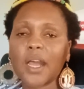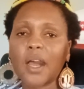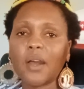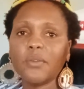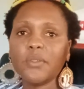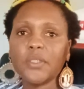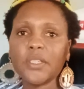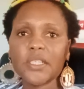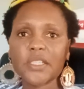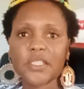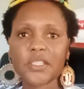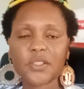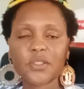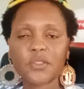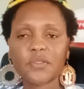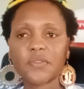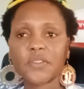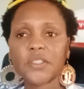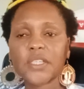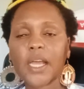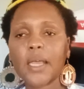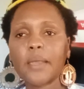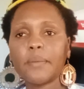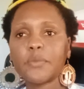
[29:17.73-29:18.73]
countless
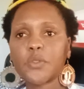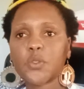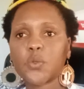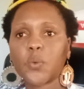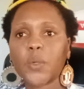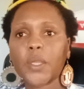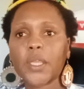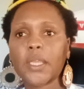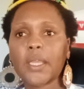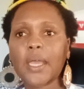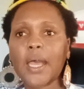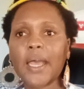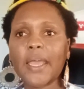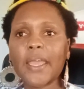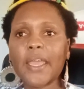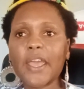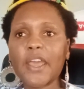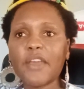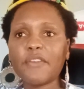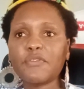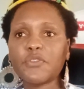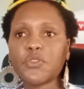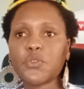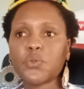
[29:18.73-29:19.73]
of times where i
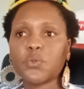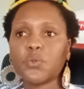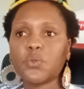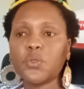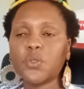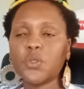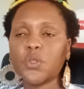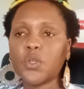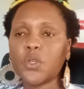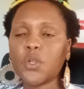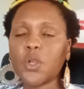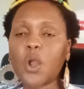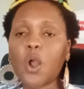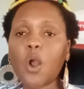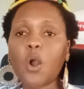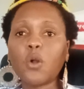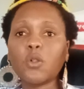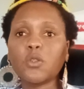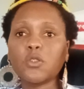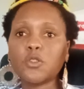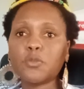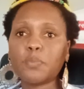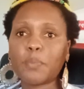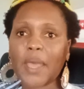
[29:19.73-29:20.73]
have to
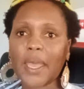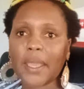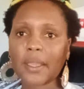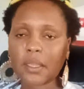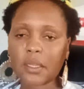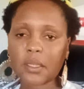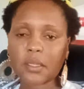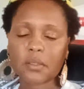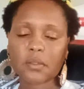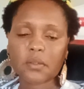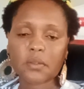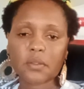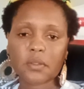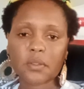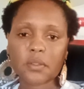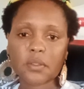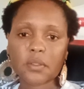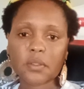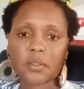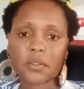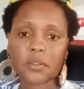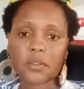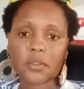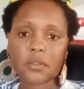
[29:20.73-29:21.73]
hold back
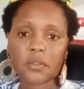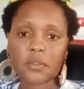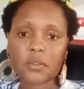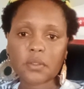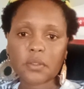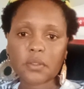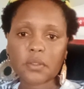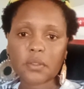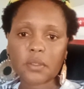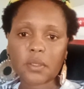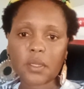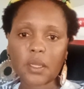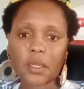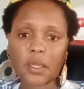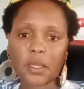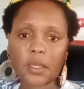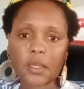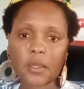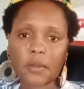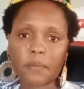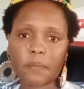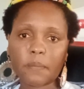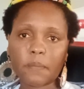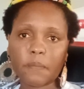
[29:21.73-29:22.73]

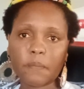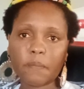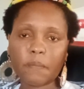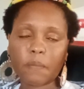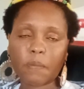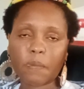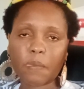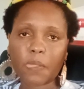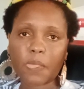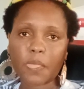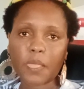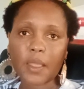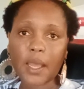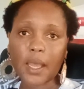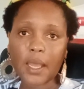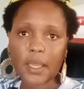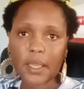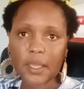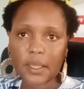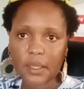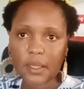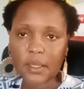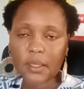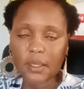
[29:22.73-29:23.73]
um
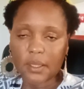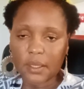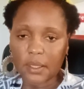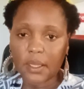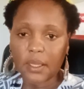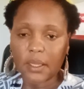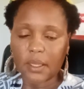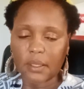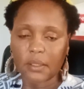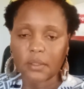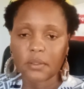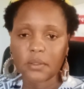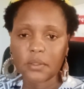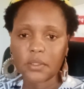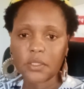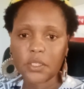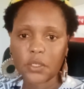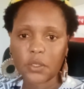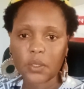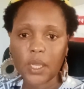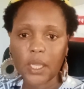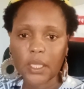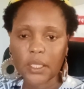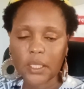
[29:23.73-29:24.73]
i you
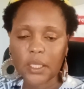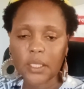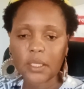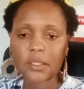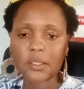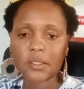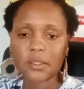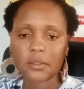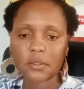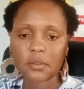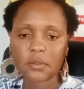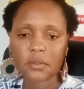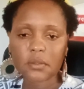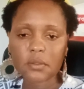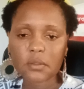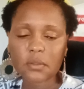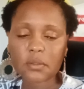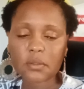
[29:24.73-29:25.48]
know i can